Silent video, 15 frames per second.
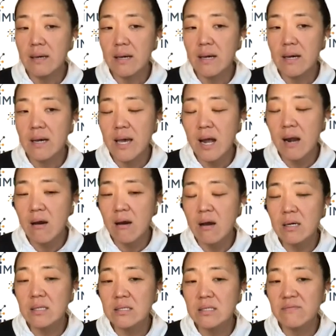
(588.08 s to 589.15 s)
our
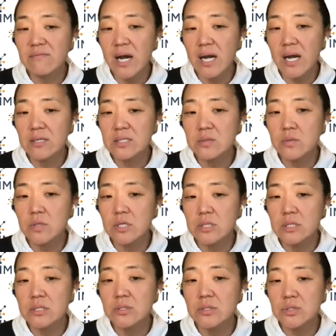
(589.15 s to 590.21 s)
oncolytic virus
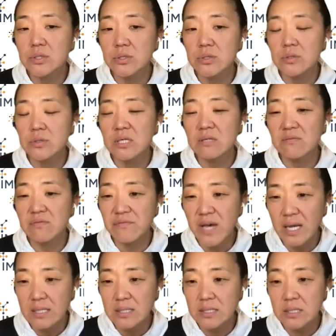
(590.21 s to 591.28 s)
works to
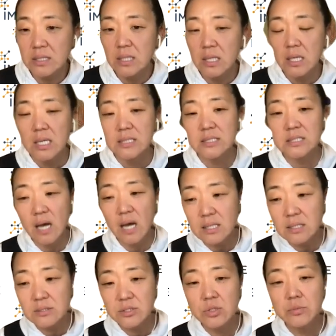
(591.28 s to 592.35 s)
infect
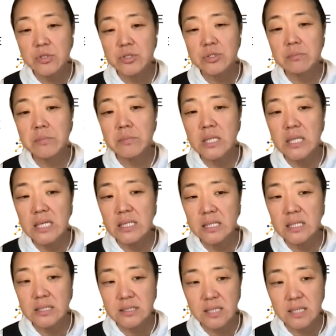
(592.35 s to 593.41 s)
solid tumors or
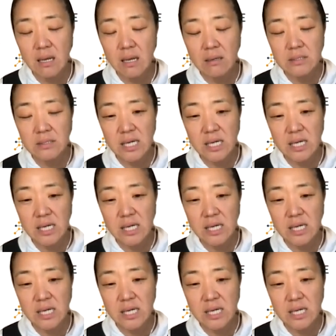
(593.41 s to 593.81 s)
malignant cells.